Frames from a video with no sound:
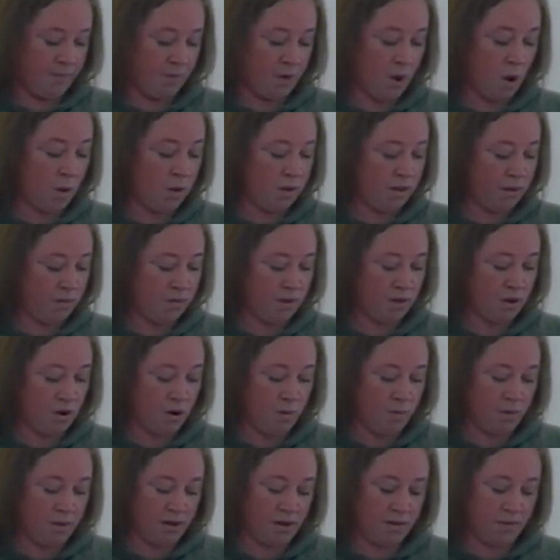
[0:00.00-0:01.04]
Only with
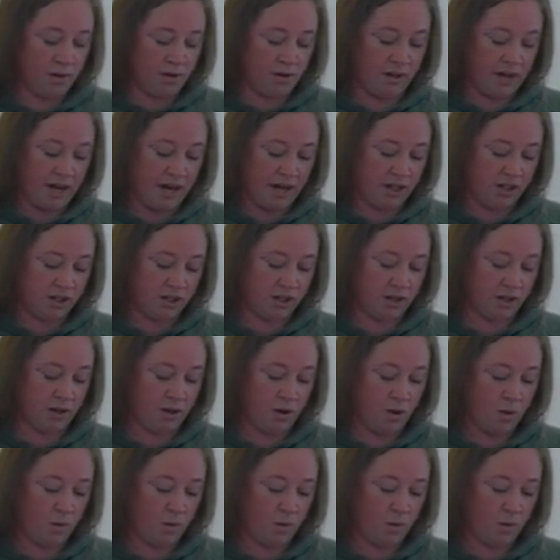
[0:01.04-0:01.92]
open communication